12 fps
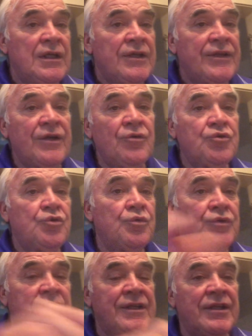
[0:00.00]
They'd
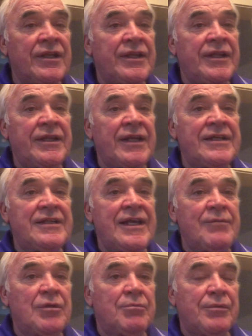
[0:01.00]
like to
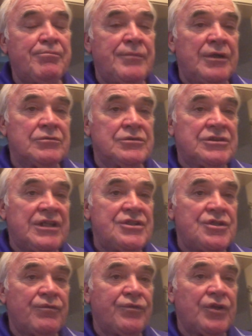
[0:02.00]
keep the
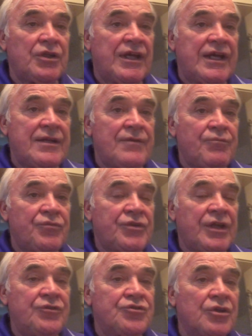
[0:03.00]
mineralization from the land.
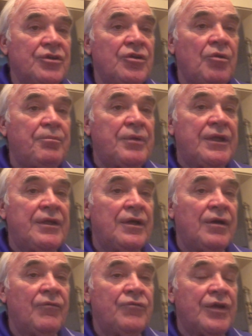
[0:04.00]
They use a little bit
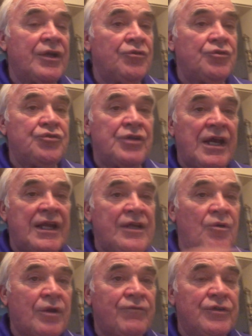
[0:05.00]
of, they don't use any
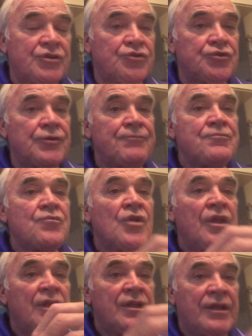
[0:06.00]
artificials.
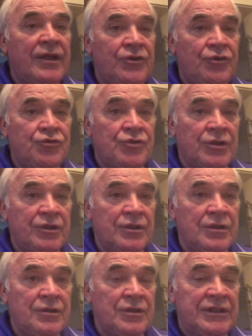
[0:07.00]
They use a
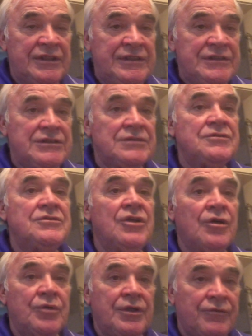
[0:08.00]
little lees, you know,
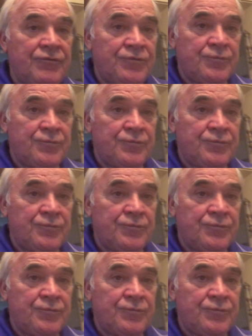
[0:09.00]
with the